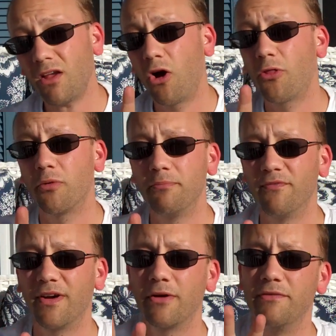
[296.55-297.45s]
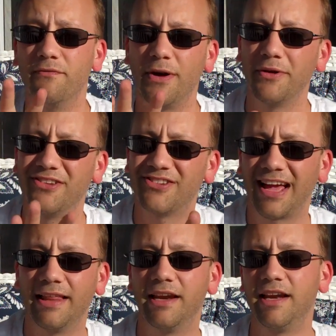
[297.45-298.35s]
although very, very
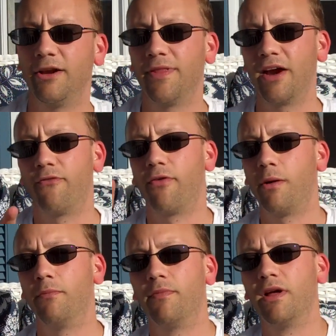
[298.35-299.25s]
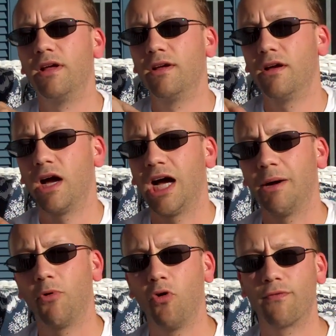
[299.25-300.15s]
silent in here, that rum
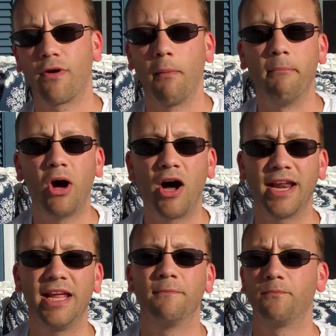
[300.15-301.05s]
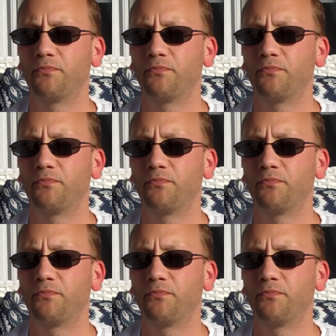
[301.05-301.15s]
overall body,